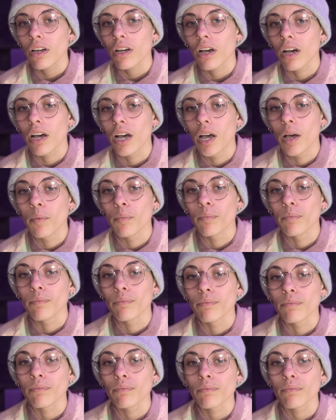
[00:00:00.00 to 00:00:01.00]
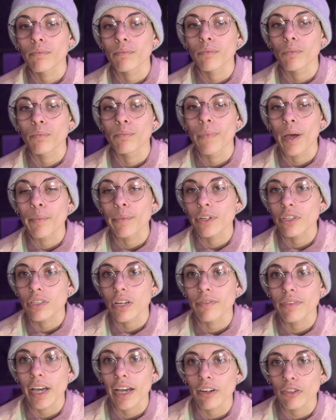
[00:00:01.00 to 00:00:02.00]
members
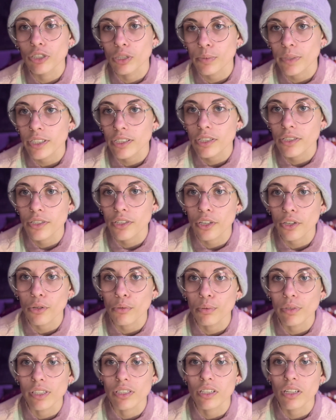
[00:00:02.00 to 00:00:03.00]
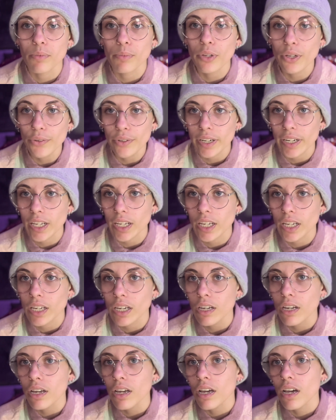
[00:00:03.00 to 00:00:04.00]
of the LGBTQ plus community,
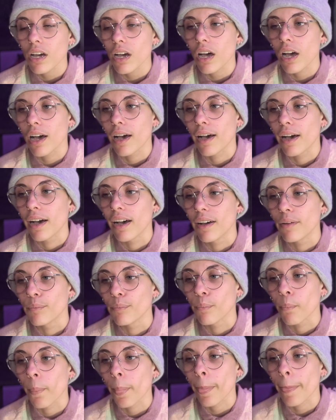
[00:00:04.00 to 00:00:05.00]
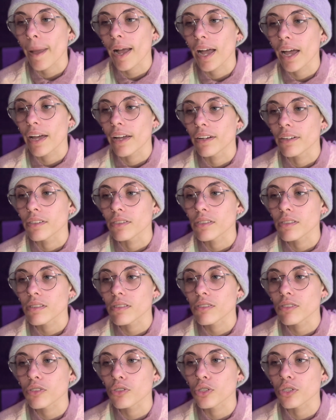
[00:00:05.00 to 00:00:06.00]
and
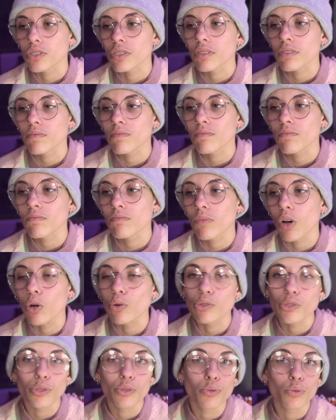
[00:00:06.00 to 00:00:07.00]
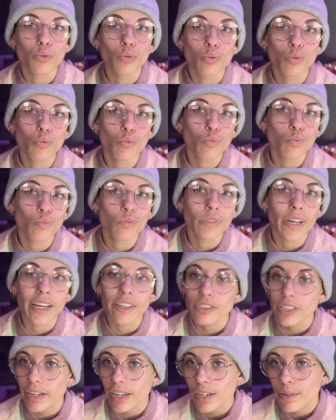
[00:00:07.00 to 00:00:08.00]
just also
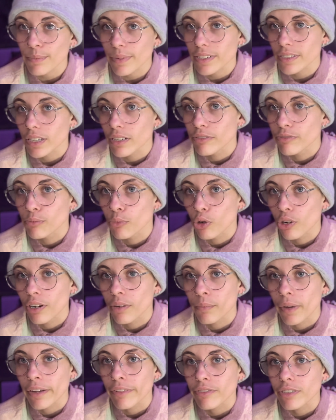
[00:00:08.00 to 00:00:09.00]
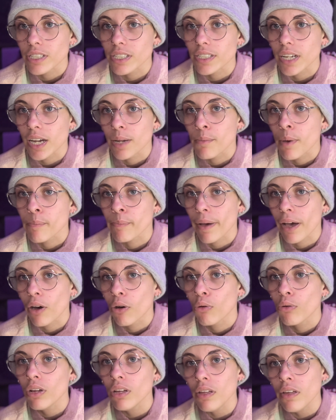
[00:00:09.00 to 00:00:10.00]
educated myself more in my free time
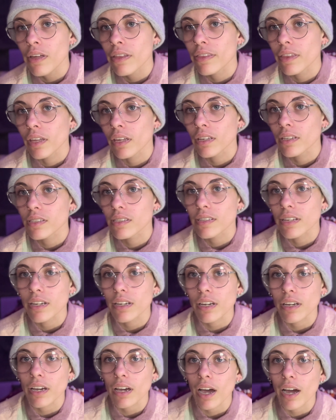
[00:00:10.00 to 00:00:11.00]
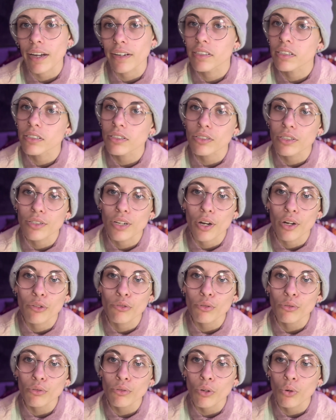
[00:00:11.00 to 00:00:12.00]
about things that I didn't
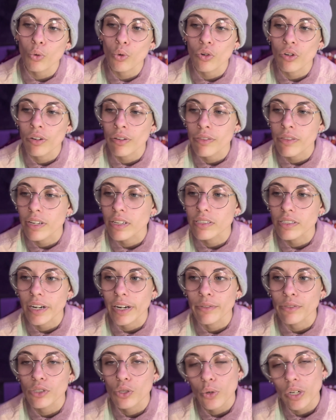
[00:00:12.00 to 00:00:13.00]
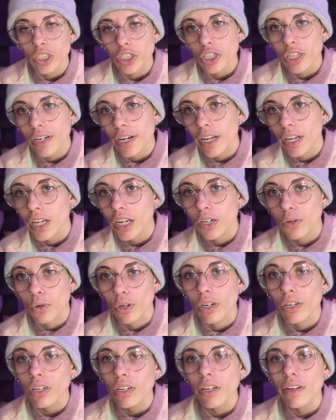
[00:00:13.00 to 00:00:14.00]
know or things that I was questioning
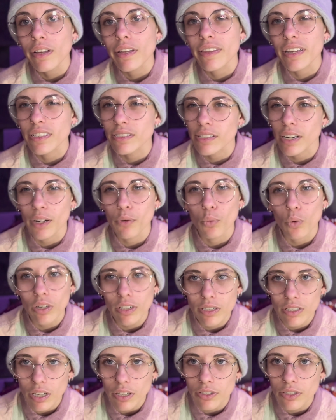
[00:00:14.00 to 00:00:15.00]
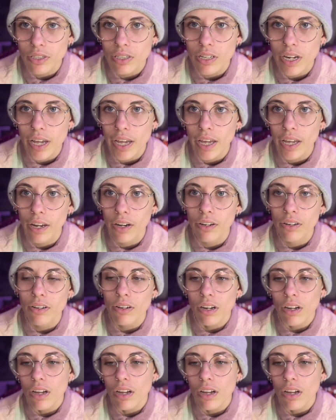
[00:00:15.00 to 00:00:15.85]
or things that I wanted to understand.